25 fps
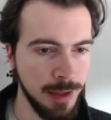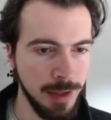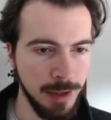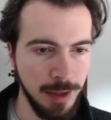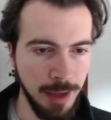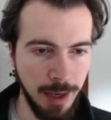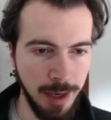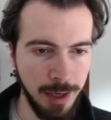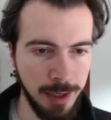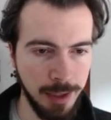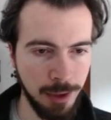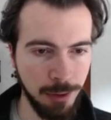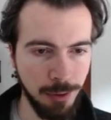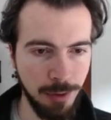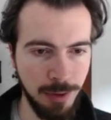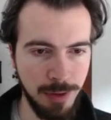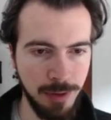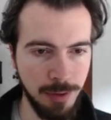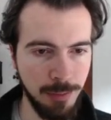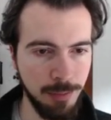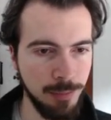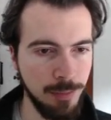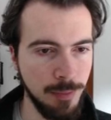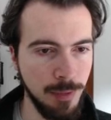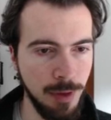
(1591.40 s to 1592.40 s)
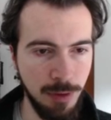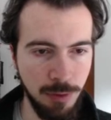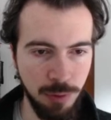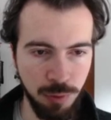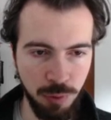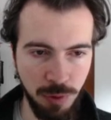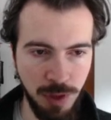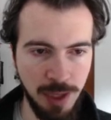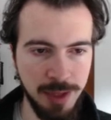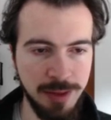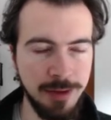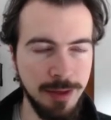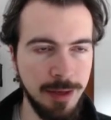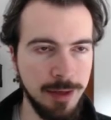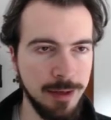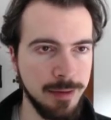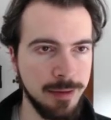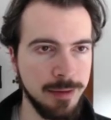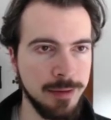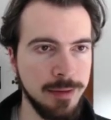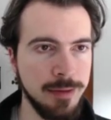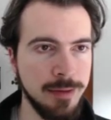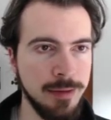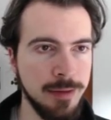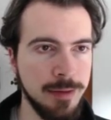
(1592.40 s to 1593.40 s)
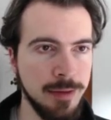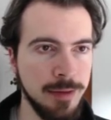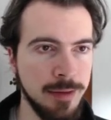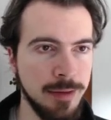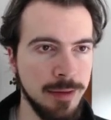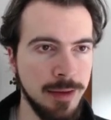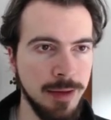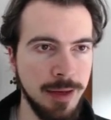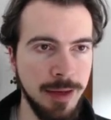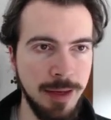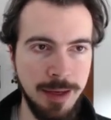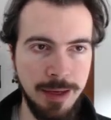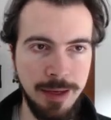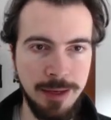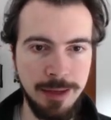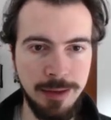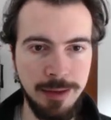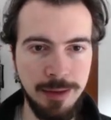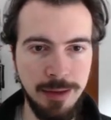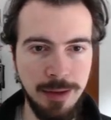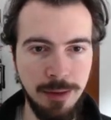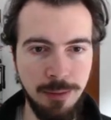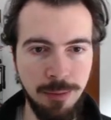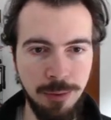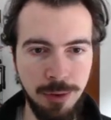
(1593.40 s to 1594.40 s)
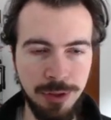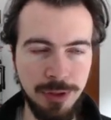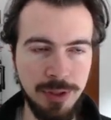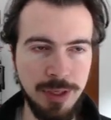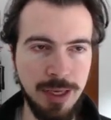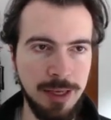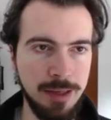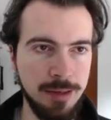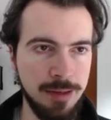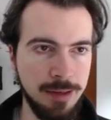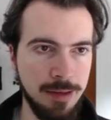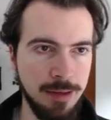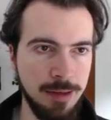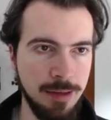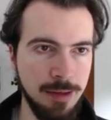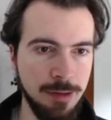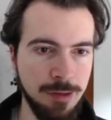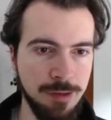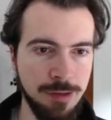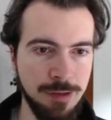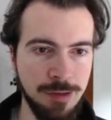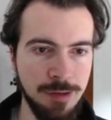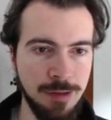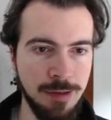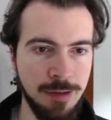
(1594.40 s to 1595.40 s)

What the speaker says: algorithm, run that, and what you get is